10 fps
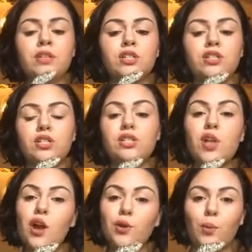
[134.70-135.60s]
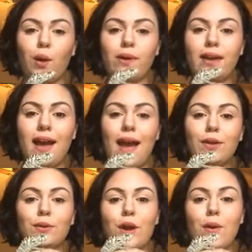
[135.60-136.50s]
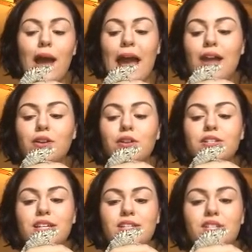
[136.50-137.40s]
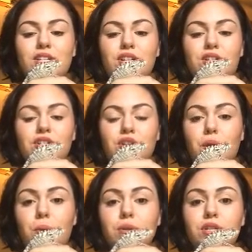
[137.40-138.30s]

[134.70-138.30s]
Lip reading: She's not growing. I don't know. I had her since June.